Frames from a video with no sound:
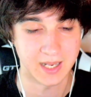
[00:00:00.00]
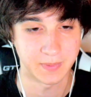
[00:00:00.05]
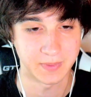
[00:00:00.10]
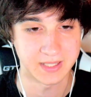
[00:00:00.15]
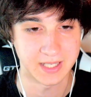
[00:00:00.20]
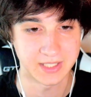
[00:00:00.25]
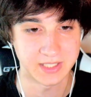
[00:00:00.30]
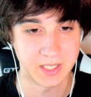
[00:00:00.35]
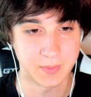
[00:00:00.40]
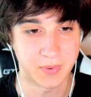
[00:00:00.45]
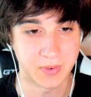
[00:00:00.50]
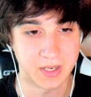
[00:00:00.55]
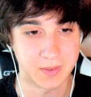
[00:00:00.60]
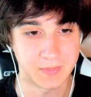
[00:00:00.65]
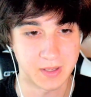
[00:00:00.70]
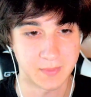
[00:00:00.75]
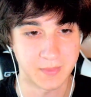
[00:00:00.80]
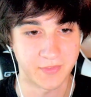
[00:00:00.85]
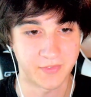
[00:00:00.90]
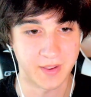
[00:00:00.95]
potentially putting me
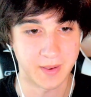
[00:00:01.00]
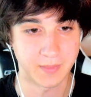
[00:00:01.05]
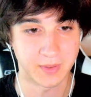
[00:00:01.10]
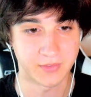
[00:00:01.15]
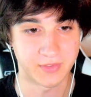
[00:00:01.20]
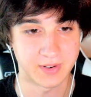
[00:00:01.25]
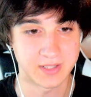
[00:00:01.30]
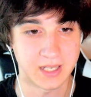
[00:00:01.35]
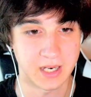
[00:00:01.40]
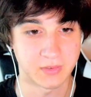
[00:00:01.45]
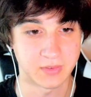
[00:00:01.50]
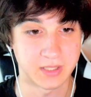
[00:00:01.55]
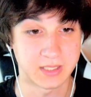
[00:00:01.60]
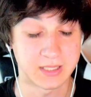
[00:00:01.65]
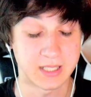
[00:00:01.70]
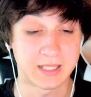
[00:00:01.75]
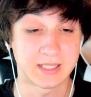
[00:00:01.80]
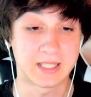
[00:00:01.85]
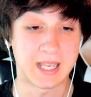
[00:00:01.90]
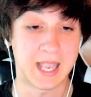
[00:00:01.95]
and my family friends at risk.
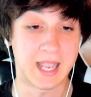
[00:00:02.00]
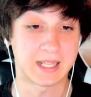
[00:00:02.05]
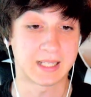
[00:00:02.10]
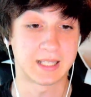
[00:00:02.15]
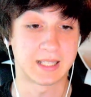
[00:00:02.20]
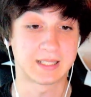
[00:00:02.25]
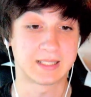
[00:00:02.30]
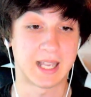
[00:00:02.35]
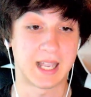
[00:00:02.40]
Exactly.